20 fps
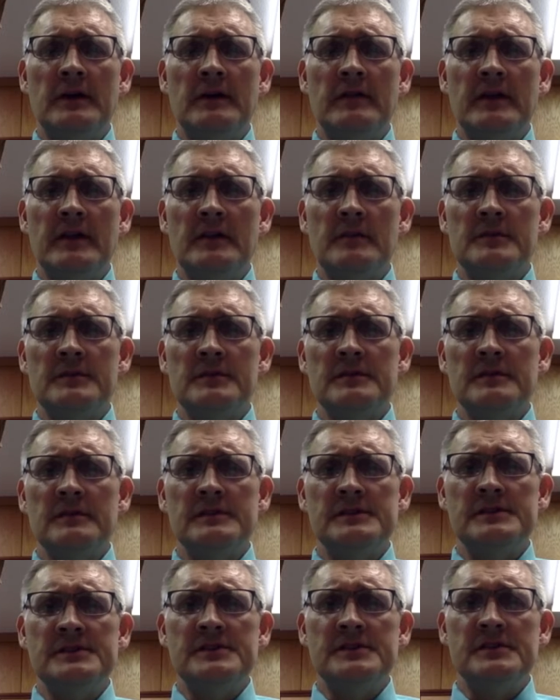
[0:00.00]
available
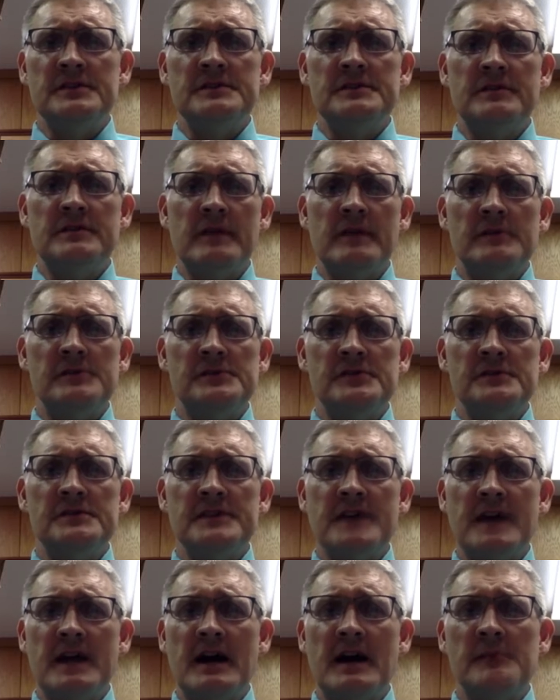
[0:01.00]
to students if they would choose
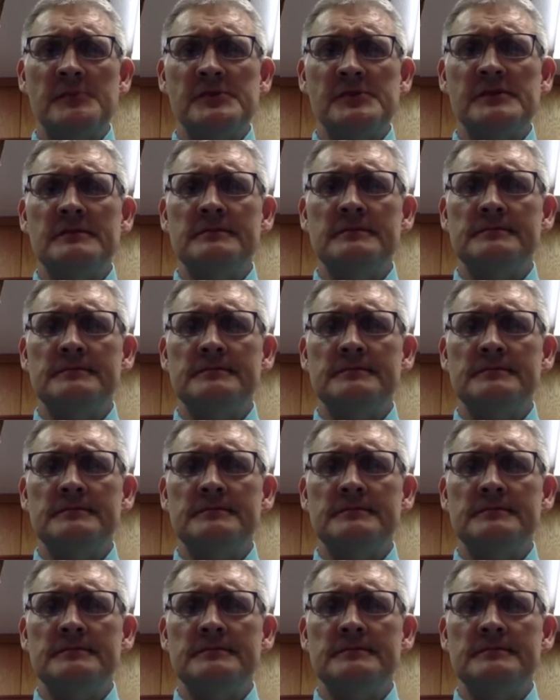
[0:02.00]
that option.